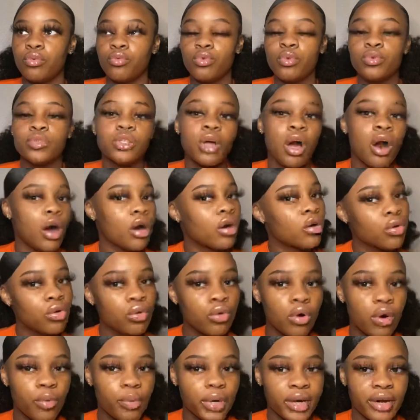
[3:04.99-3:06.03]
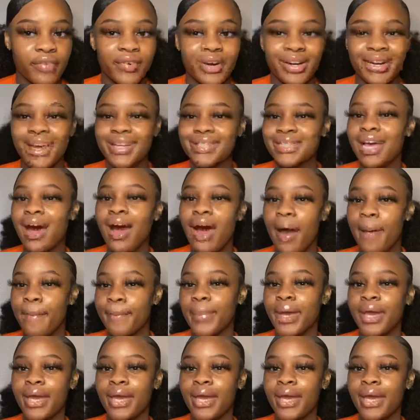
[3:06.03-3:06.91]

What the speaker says: we was all cool or whatever. And that's how I